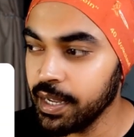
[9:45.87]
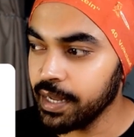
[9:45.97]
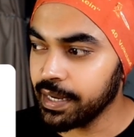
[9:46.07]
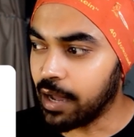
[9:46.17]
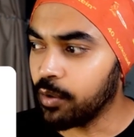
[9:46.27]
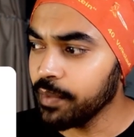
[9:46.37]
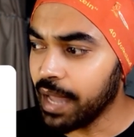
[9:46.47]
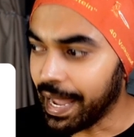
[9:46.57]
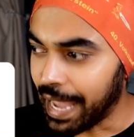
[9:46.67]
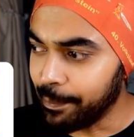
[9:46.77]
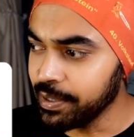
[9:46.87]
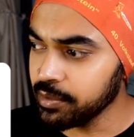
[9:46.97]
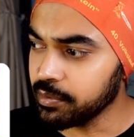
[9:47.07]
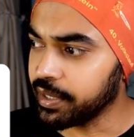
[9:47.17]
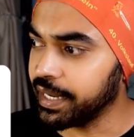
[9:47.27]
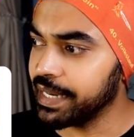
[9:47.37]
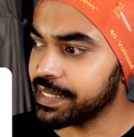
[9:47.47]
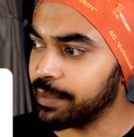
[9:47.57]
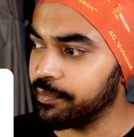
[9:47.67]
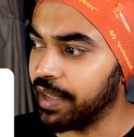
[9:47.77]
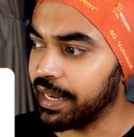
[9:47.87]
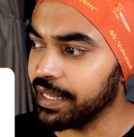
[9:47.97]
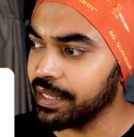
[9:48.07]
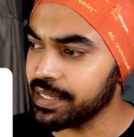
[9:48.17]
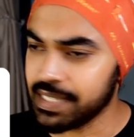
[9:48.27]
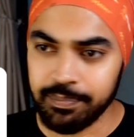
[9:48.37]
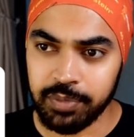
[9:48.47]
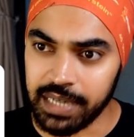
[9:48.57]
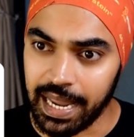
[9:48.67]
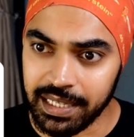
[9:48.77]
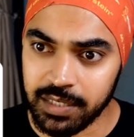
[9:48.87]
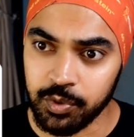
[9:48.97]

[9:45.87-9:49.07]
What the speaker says: Now, I happen to create some very simple tags,